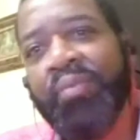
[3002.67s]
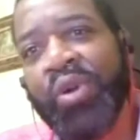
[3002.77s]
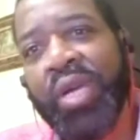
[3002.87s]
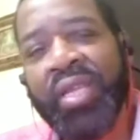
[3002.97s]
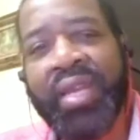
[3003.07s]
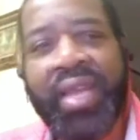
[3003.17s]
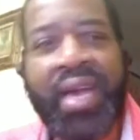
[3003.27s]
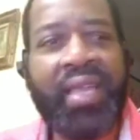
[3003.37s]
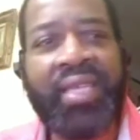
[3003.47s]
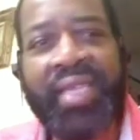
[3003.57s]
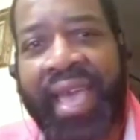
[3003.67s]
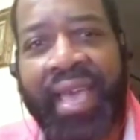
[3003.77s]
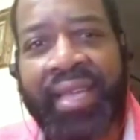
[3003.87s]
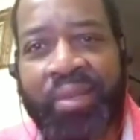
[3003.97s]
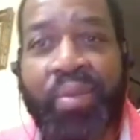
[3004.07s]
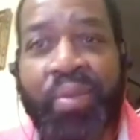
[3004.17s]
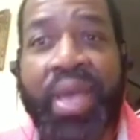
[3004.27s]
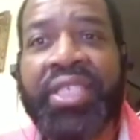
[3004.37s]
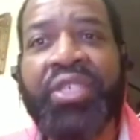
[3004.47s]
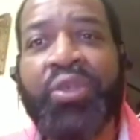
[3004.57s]
put the knowledge I had to
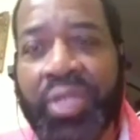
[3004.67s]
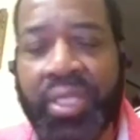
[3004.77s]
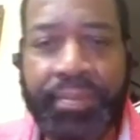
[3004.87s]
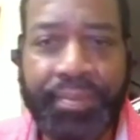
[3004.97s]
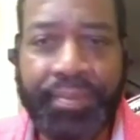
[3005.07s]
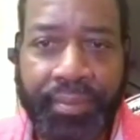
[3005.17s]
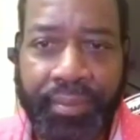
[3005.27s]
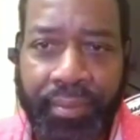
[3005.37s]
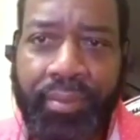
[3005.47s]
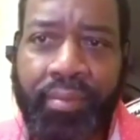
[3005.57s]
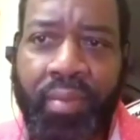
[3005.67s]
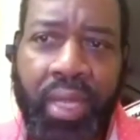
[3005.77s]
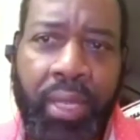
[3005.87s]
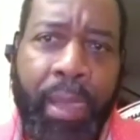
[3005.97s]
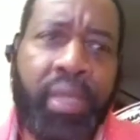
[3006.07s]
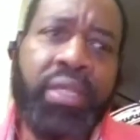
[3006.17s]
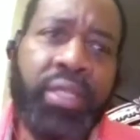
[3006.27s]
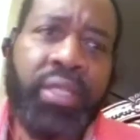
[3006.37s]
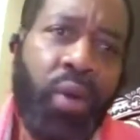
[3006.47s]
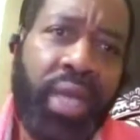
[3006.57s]
best use.
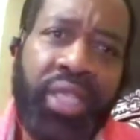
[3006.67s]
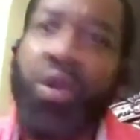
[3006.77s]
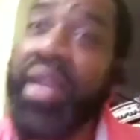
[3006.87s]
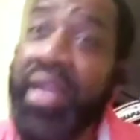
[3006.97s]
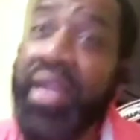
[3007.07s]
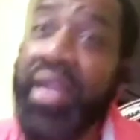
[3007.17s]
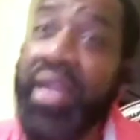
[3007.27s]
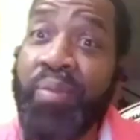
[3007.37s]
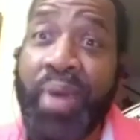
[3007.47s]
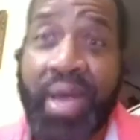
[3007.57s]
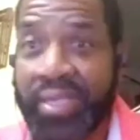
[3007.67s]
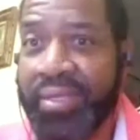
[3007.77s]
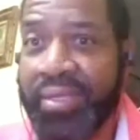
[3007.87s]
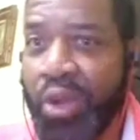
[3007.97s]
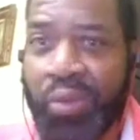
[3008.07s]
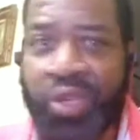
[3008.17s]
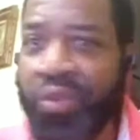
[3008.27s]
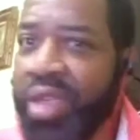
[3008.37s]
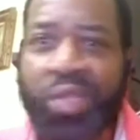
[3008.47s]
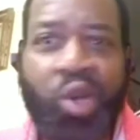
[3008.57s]
So I joined the Abacus.
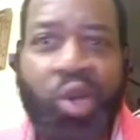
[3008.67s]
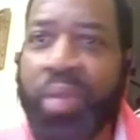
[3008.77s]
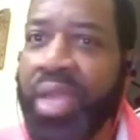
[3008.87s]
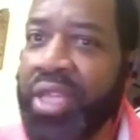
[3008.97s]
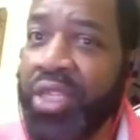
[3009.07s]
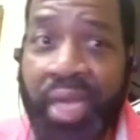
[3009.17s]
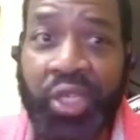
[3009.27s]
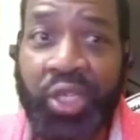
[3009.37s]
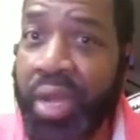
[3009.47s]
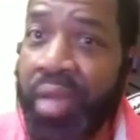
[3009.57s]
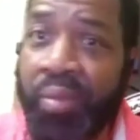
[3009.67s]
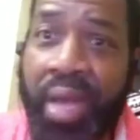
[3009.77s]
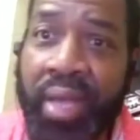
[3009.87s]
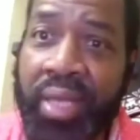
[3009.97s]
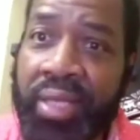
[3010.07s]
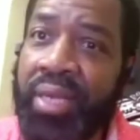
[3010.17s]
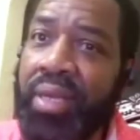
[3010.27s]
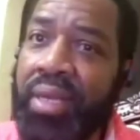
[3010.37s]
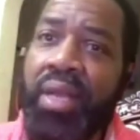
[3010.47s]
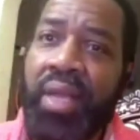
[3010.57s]
Sharika talked me into it. I joined the Abacus and
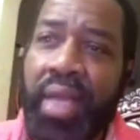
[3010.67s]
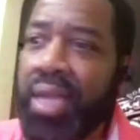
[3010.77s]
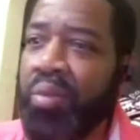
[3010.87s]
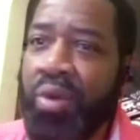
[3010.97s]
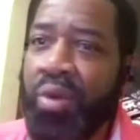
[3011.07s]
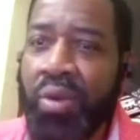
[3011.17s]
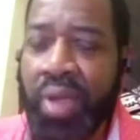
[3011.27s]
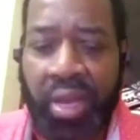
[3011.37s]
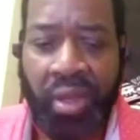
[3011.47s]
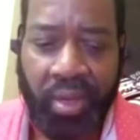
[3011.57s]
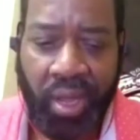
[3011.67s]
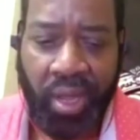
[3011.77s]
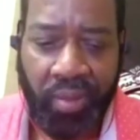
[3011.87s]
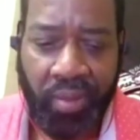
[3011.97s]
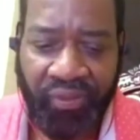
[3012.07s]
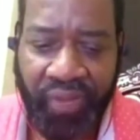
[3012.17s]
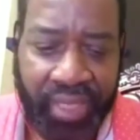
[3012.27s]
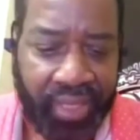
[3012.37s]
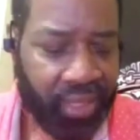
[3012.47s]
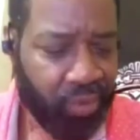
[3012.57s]
got the
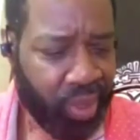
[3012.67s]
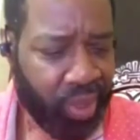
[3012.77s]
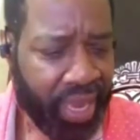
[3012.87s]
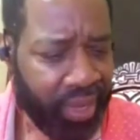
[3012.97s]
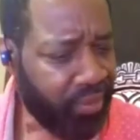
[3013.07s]
phases, and was like,